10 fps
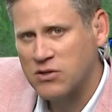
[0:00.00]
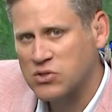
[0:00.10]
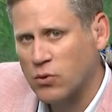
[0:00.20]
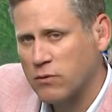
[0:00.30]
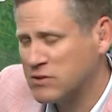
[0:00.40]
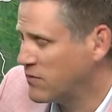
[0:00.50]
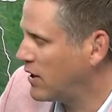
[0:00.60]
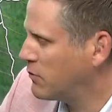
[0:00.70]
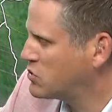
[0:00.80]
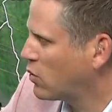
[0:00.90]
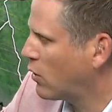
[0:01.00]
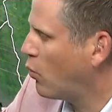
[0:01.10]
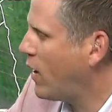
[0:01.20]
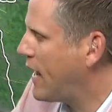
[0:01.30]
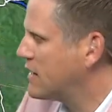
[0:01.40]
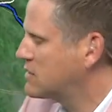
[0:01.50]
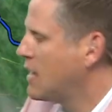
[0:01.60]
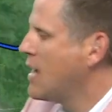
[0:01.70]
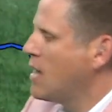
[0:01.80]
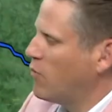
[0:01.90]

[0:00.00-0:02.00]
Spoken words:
of storms develop to our west,